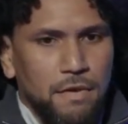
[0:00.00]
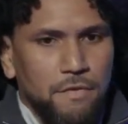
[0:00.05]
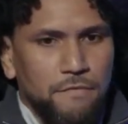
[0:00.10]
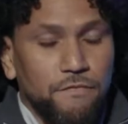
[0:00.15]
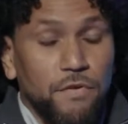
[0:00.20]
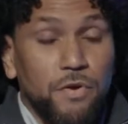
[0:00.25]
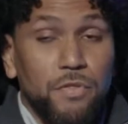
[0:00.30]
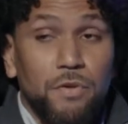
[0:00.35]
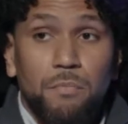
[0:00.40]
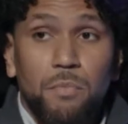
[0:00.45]

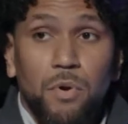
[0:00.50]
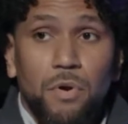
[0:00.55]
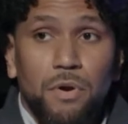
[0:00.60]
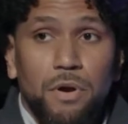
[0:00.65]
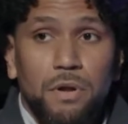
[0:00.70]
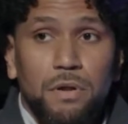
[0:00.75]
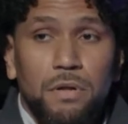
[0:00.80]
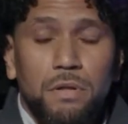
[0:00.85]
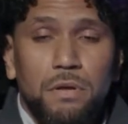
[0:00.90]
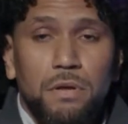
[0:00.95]

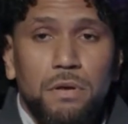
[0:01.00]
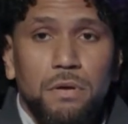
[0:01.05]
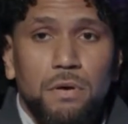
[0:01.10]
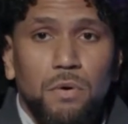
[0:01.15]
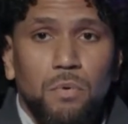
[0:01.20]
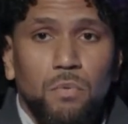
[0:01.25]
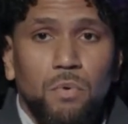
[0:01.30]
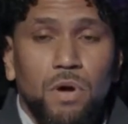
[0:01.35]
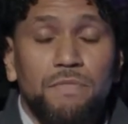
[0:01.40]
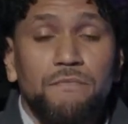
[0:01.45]
Furthermore,
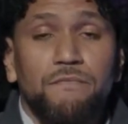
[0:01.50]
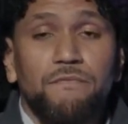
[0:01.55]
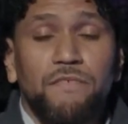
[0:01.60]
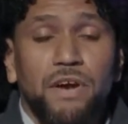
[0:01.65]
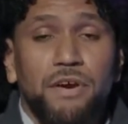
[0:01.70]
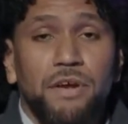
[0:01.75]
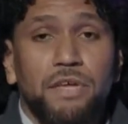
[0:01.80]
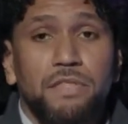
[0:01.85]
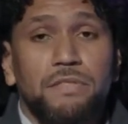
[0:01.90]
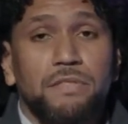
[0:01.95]
one
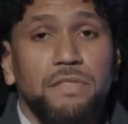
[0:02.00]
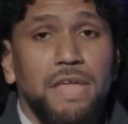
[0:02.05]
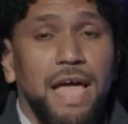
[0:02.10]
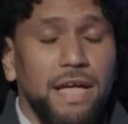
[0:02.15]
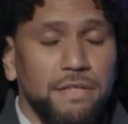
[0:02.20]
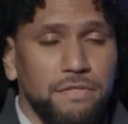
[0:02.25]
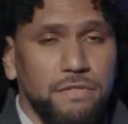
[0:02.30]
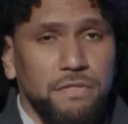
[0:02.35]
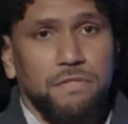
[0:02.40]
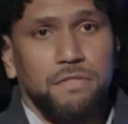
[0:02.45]
very
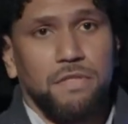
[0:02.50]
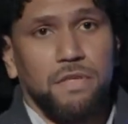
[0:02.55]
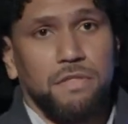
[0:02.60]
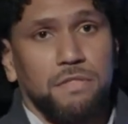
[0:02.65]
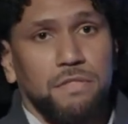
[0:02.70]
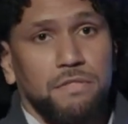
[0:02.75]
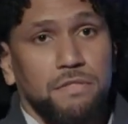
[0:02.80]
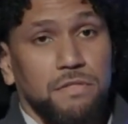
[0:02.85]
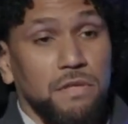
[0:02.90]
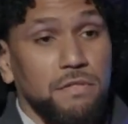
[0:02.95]
sad
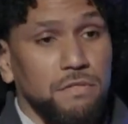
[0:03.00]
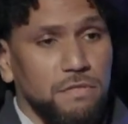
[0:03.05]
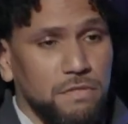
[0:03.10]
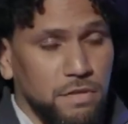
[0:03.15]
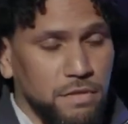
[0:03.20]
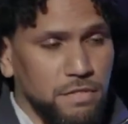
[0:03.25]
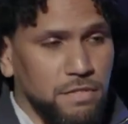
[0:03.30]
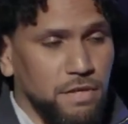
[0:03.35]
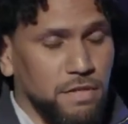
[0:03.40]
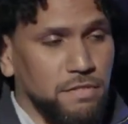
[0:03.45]

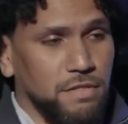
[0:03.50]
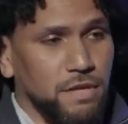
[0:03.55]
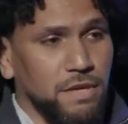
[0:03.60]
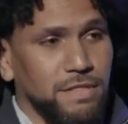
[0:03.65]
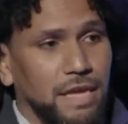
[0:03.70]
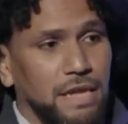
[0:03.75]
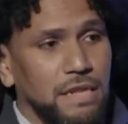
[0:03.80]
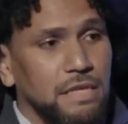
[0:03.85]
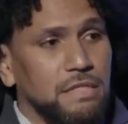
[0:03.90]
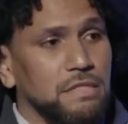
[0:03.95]
statistic
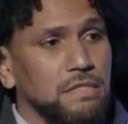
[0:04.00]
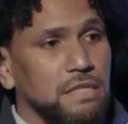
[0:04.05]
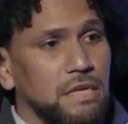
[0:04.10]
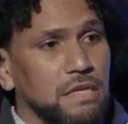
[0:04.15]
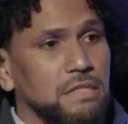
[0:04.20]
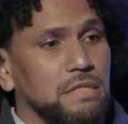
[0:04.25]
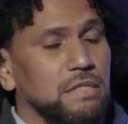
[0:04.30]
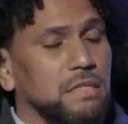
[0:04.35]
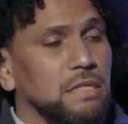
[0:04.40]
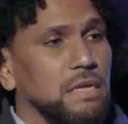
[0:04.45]
that
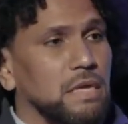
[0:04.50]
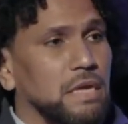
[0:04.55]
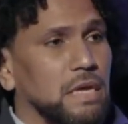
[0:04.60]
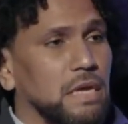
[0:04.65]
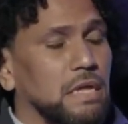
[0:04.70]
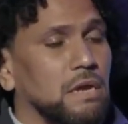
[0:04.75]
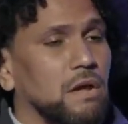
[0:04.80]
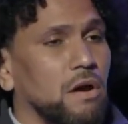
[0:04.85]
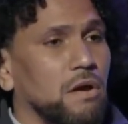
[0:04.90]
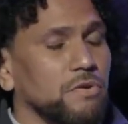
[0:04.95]
exists
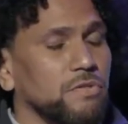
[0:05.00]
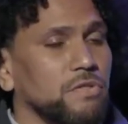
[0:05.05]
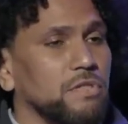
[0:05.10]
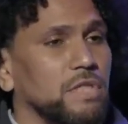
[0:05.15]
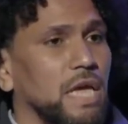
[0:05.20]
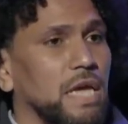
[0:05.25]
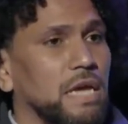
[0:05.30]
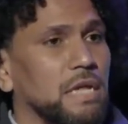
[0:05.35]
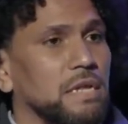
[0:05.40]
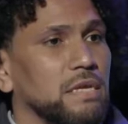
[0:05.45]
in our
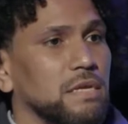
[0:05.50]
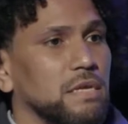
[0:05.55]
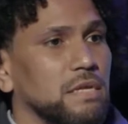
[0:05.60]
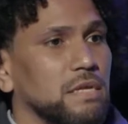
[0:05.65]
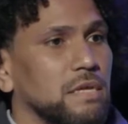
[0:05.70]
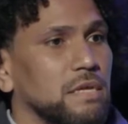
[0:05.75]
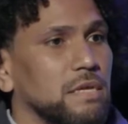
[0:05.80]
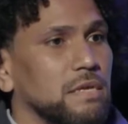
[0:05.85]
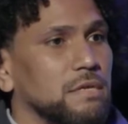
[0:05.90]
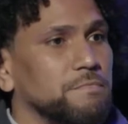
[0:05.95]
state,
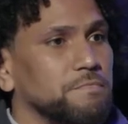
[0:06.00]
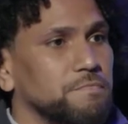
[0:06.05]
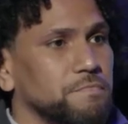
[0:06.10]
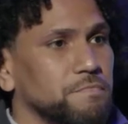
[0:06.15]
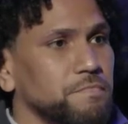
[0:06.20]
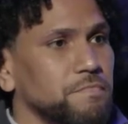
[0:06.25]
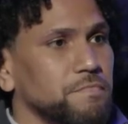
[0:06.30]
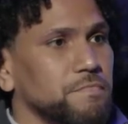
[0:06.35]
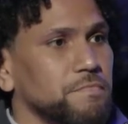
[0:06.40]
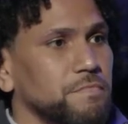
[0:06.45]

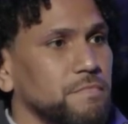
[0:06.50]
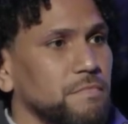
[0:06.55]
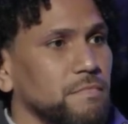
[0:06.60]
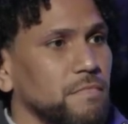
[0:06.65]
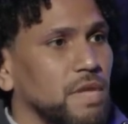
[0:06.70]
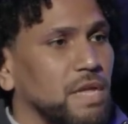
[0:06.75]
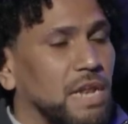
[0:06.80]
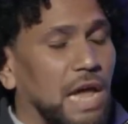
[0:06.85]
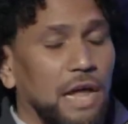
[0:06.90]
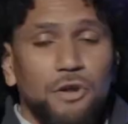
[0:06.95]

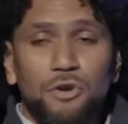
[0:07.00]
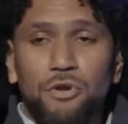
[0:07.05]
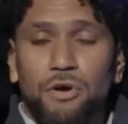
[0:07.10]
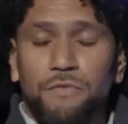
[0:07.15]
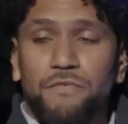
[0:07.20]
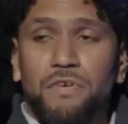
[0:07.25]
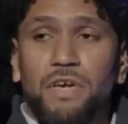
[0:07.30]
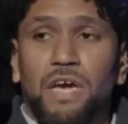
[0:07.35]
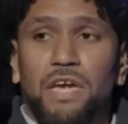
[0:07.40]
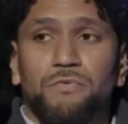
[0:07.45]
and I don't know
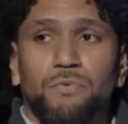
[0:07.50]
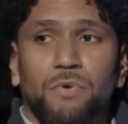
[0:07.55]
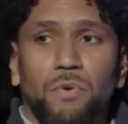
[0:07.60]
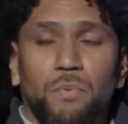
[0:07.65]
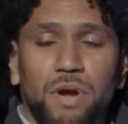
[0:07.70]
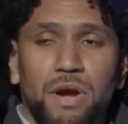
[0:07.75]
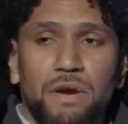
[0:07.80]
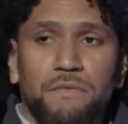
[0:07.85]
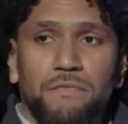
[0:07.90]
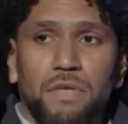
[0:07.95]
if you guys were
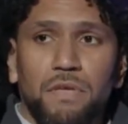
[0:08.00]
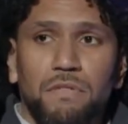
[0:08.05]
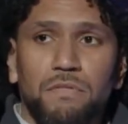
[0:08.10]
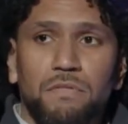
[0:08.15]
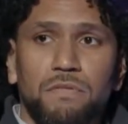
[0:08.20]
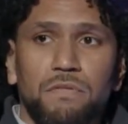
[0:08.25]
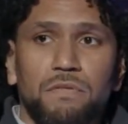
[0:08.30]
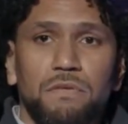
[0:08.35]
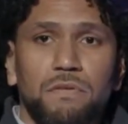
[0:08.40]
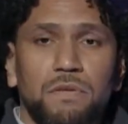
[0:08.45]
aware of
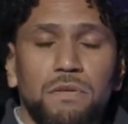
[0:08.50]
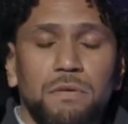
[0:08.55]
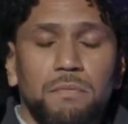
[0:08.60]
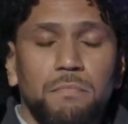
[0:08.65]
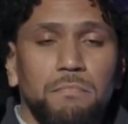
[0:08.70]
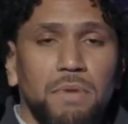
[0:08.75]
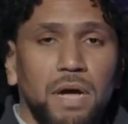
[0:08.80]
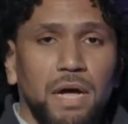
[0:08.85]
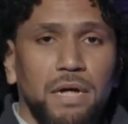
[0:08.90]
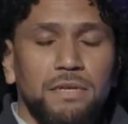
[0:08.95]
this,
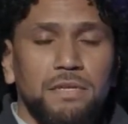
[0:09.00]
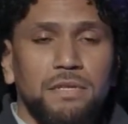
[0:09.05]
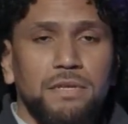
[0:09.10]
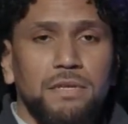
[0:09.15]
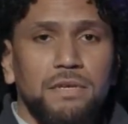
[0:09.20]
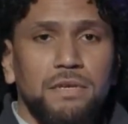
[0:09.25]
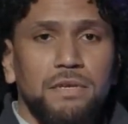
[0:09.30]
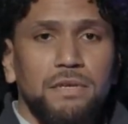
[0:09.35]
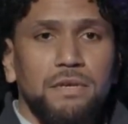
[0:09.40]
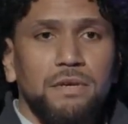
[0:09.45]
but
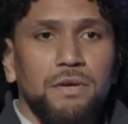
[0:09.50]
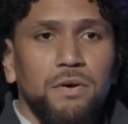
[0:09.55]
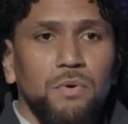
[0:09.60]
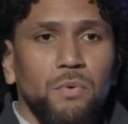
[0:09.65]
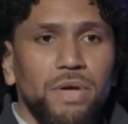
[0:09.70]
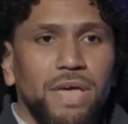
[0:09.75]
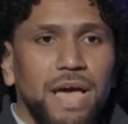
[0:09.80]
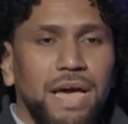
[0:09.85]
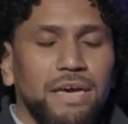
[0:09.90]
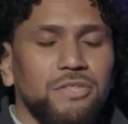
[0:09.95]

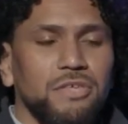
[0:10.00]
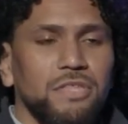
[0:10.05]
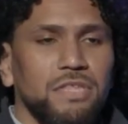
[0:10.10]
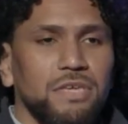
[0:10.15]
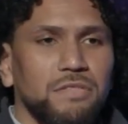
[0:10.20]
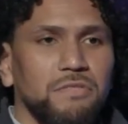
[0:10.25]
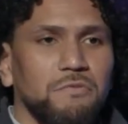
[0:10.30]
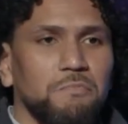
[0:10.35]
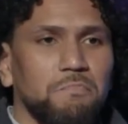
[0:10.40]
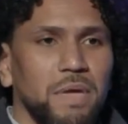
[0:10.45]
we
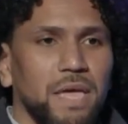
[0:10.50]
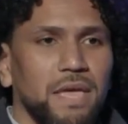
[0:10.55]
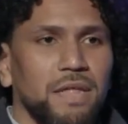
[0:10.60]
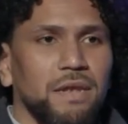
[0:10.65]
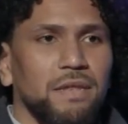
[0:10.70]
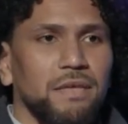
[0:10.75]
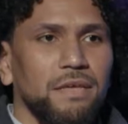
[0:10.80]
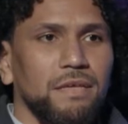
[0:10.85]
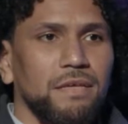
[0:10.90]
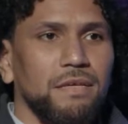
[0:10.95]
actually
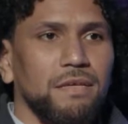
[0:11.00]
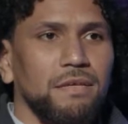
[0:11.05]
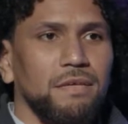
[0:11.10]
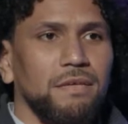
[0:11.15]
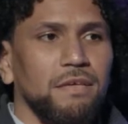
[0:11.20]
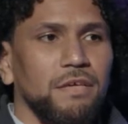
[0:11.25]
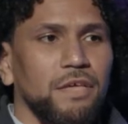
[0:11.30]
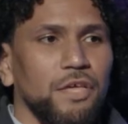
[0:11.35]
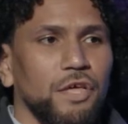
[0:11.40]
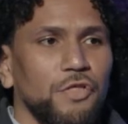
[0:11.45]
spend
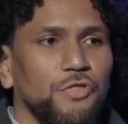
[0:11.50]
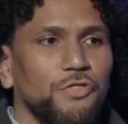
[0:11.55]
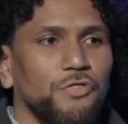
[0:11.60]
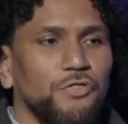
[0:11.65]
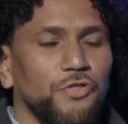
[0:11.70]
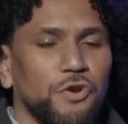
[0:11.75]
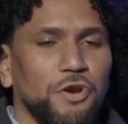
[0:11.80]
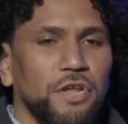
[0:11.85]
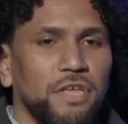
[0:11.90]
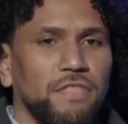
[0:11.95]

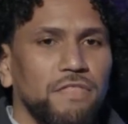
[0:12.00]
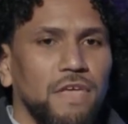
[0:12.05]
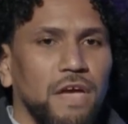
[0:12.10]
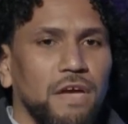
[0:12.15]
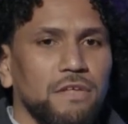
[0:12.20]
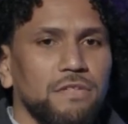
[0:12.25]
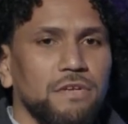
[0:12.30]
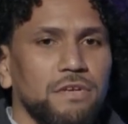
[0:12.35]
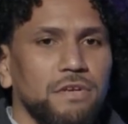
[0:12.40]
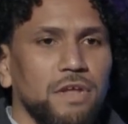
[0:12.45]

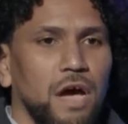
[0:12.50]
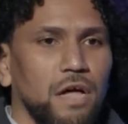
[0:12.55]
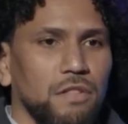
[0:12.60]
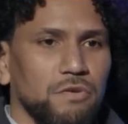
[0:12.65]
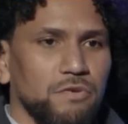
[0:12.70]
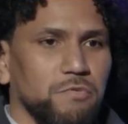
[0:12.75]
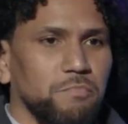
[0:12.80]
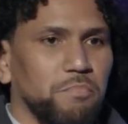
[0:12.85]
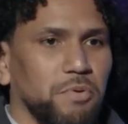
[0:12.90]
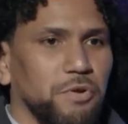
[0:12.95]

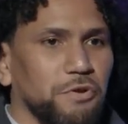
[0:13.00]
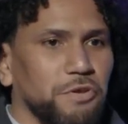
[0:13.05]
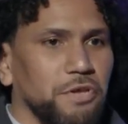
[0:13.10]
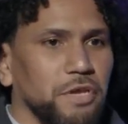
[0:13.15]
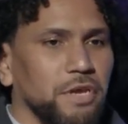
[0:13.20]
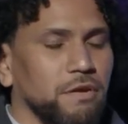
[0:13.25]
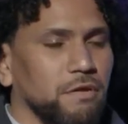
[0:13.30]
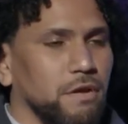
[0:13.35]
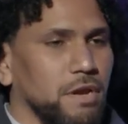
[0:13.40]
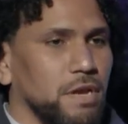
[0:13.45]
$30,000 per
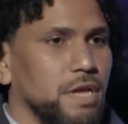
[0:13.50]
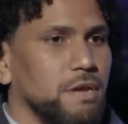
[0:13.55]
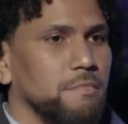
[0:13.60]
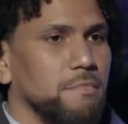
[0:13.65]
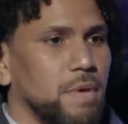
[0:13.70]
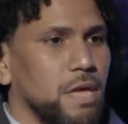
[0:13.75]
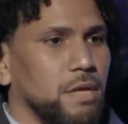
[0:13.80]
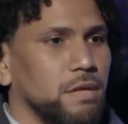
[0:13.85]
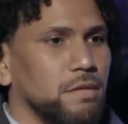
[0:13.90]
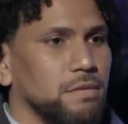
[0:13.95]
year on
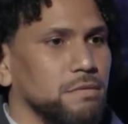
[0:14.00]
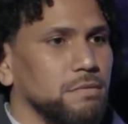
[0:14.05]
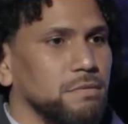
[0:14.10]
inmate